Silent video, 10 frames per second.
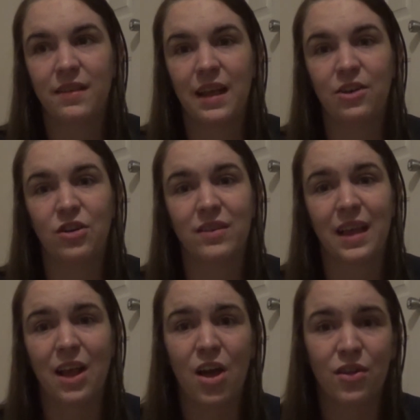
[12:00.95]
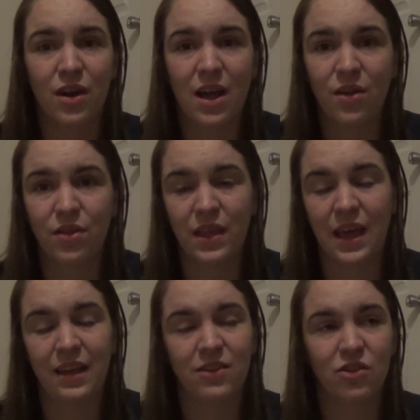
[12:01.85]
and just like other health
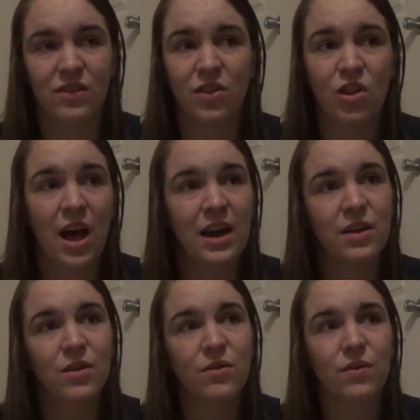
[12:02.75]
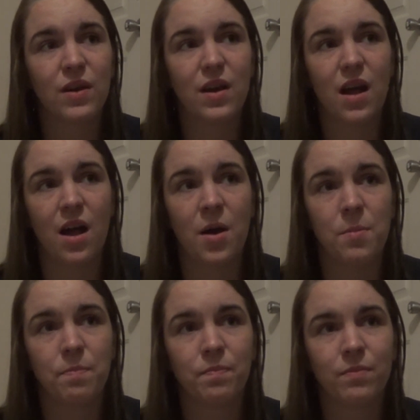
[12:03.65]
things, just a lot of
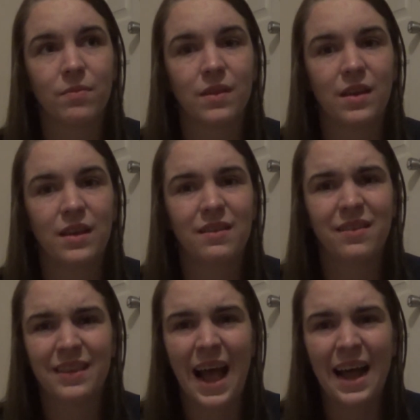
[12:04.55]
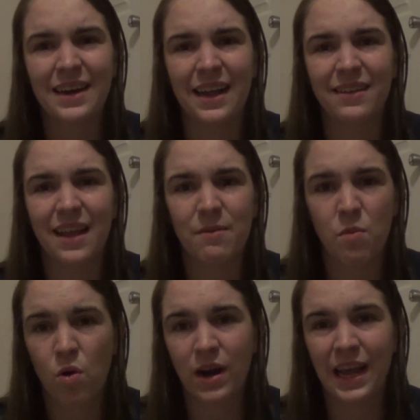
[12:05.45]
sadness and
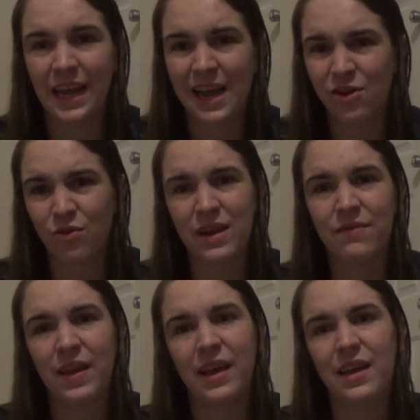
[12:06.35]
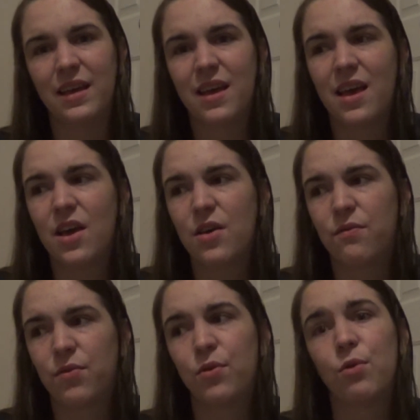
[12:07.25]
mourning and grieving
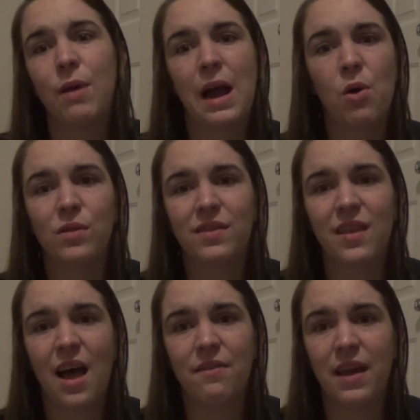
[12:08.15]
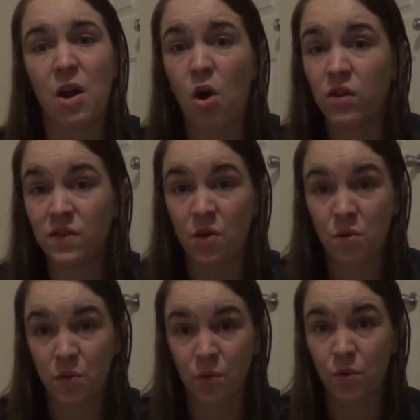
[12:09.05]
through my own stuff, and also
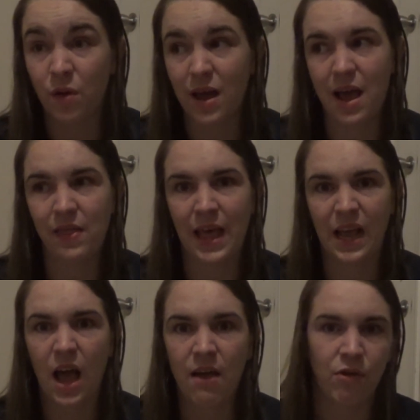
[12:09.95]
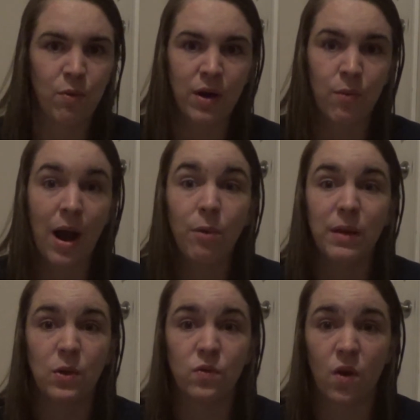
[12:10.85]
through like everyone around me
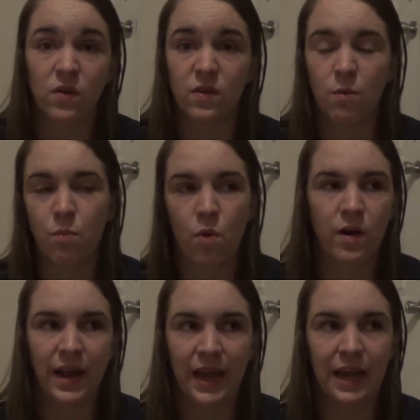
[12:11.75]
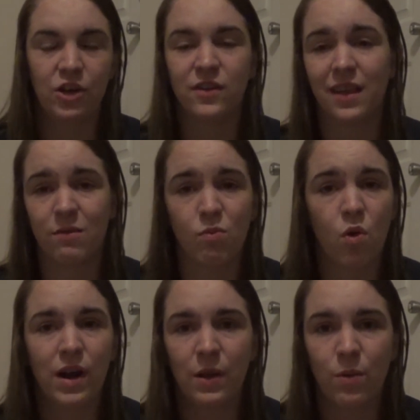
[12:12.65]
who's also mourning, and just like
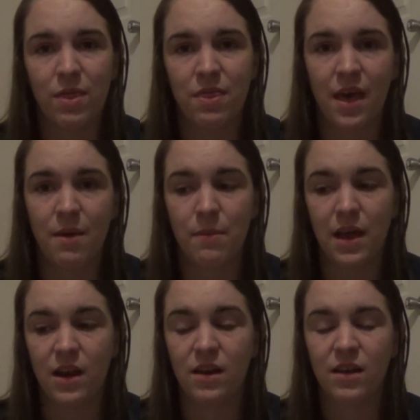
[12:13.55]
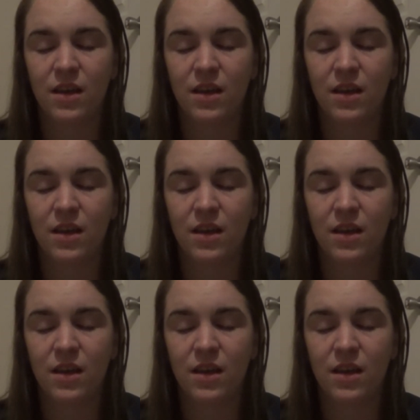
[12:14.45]
mourning with them. And